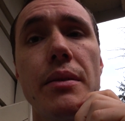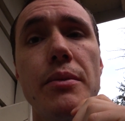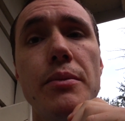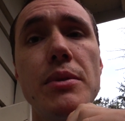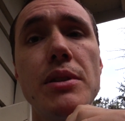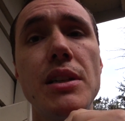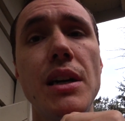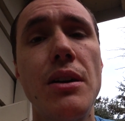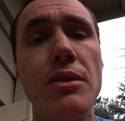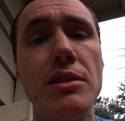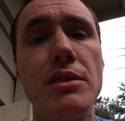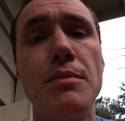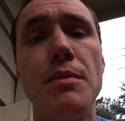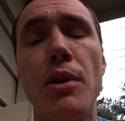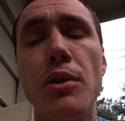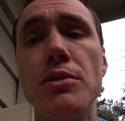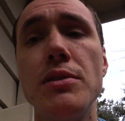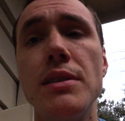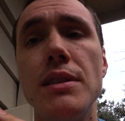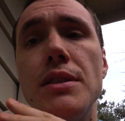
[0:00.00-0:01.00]
which I was
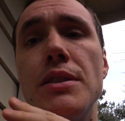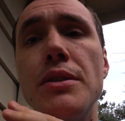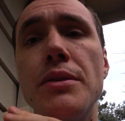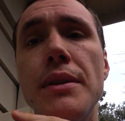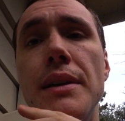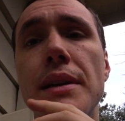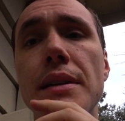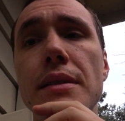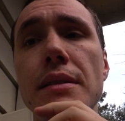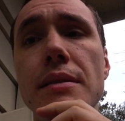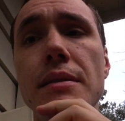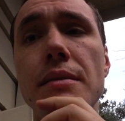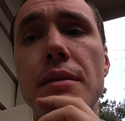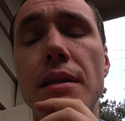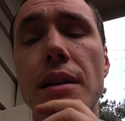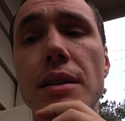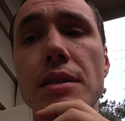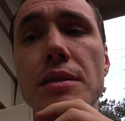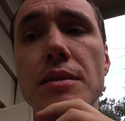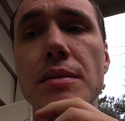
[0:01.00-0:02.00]
mostly doing.
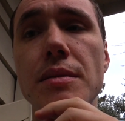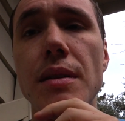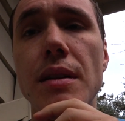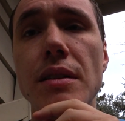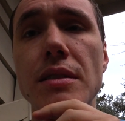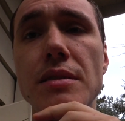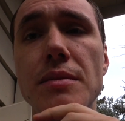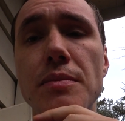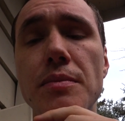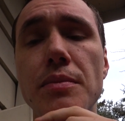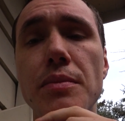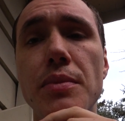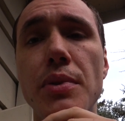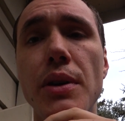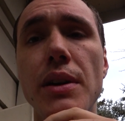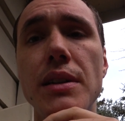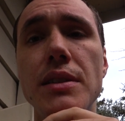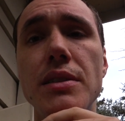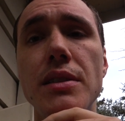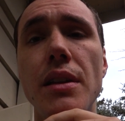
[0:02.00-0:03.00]
I was
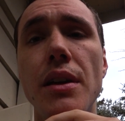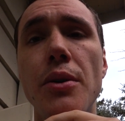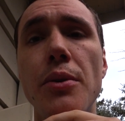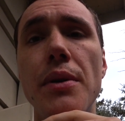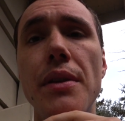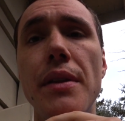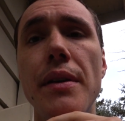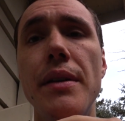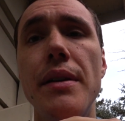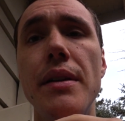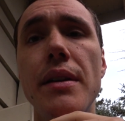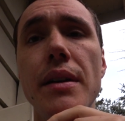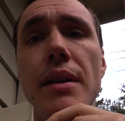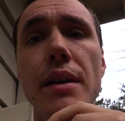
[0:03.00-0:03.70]
pretty slow with it.